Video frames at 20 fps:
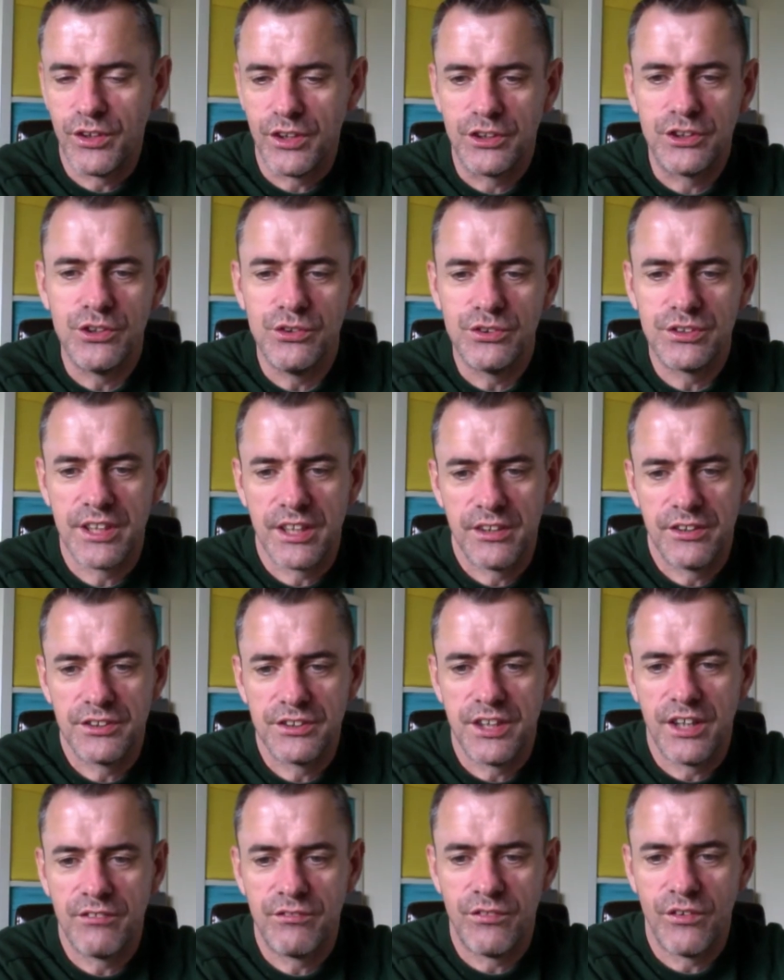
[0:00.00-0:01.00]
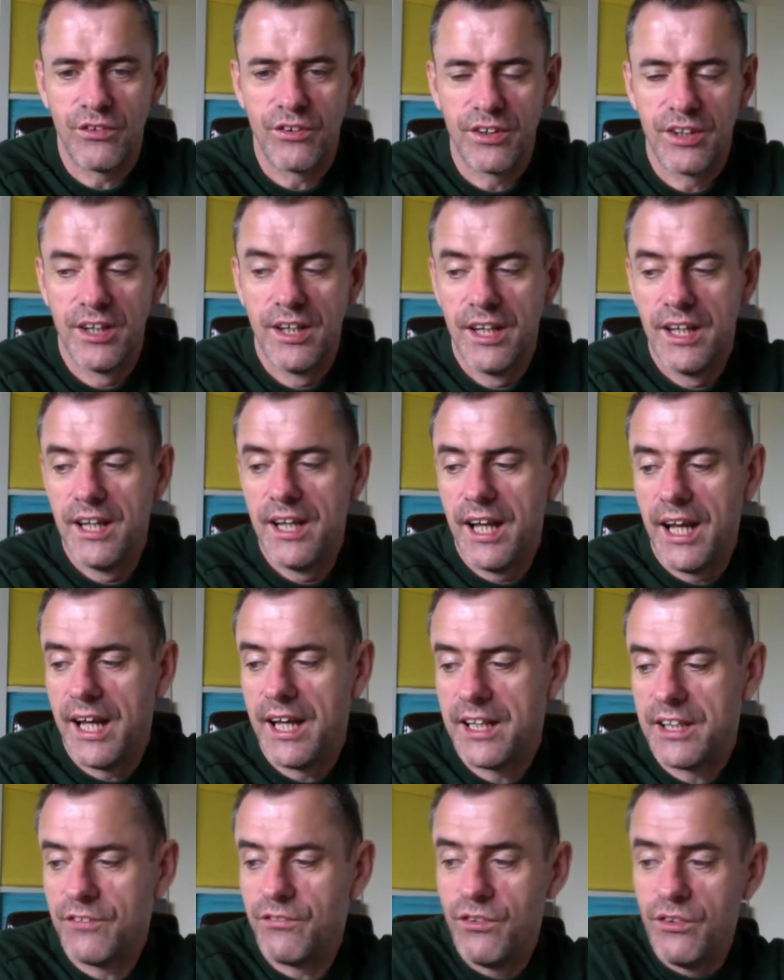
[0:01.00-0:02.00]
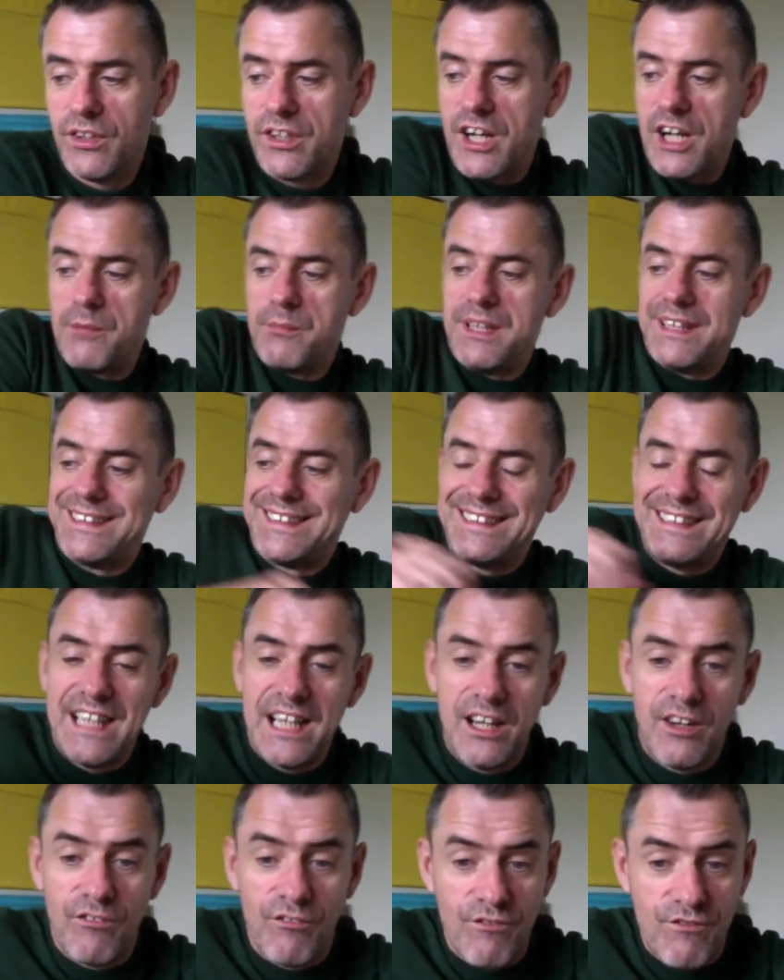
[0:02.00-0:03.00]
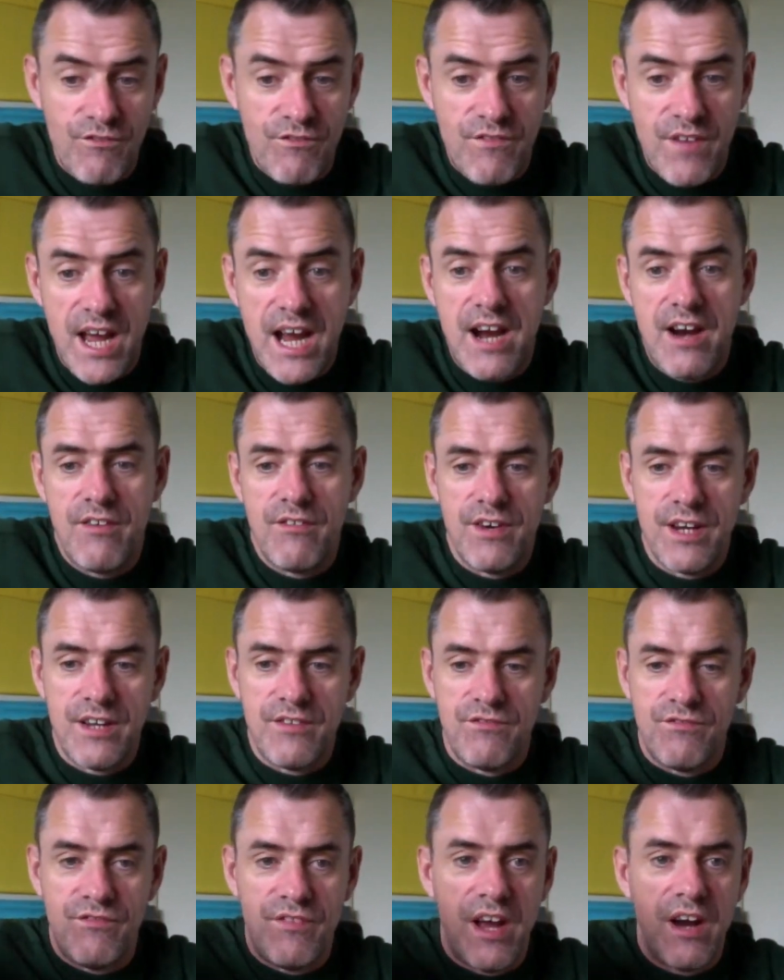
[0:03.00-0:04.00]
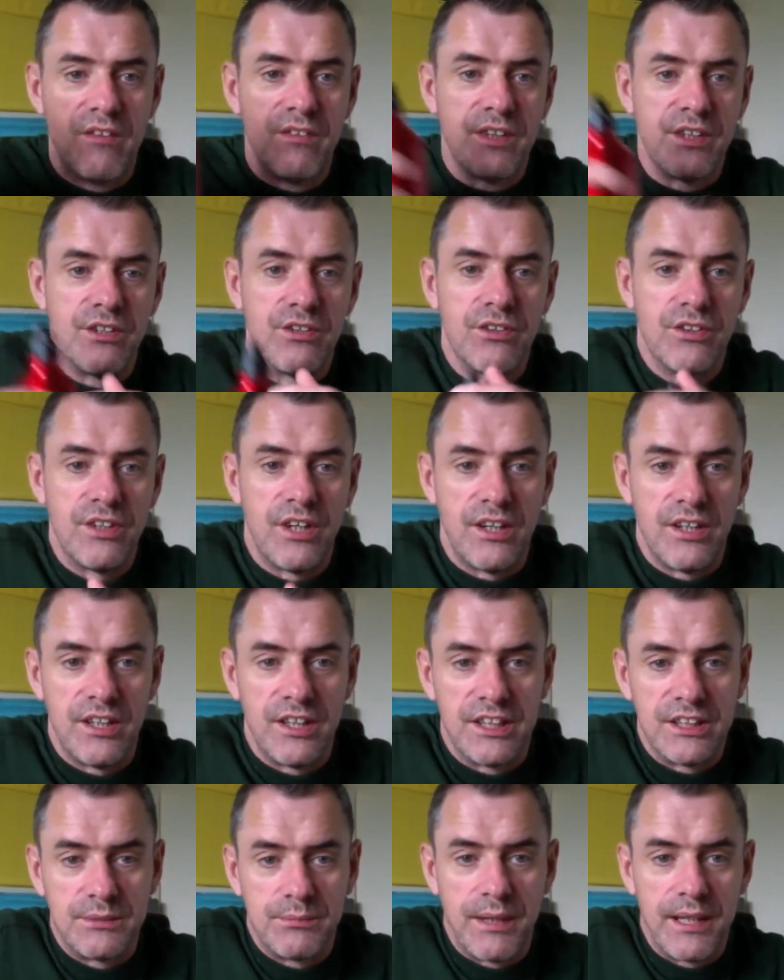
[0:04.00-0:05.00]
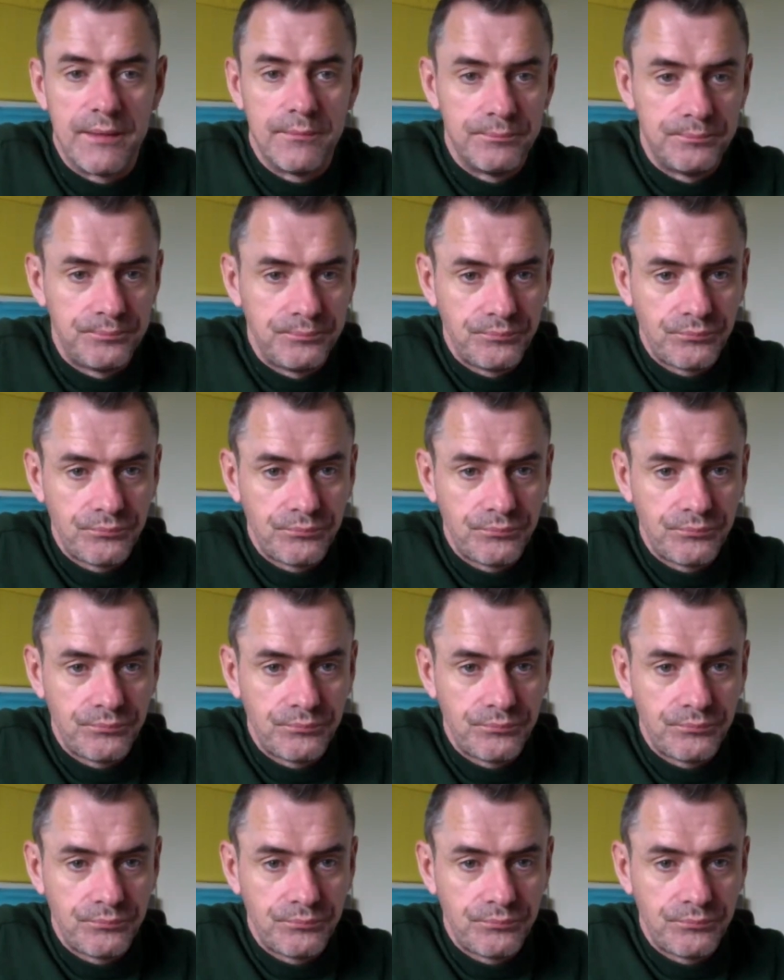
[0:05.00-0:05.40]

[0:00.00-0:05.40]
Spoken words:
run on 2 cylinders, not 4. The fuel economy is still very, very good on it as well.